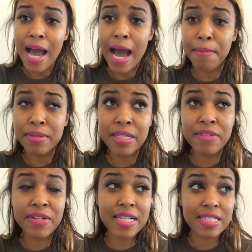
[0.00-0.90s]
I
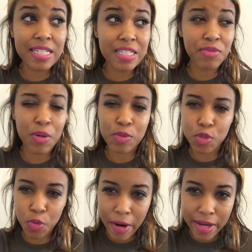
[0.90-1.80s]
believe in that season when I was
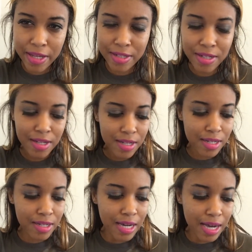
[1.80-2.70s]
crying,
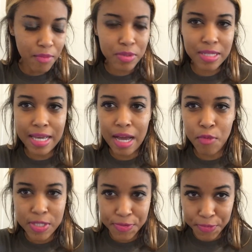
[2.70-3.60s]
God was like I
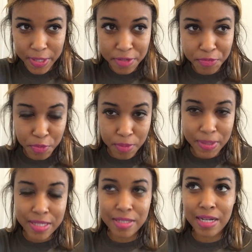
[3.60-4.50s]
wasn't ready for it
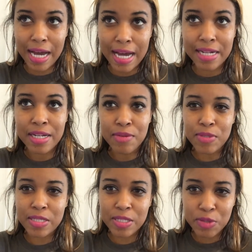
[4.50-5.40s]
because God
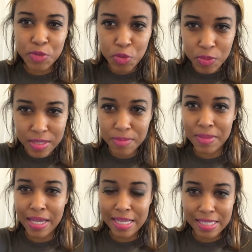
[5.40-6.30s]
was still doing some
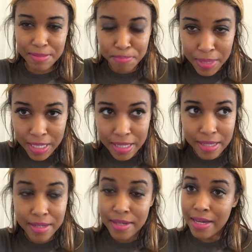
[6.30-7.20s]
things in
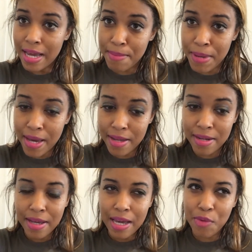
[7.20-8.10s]
me. Amen.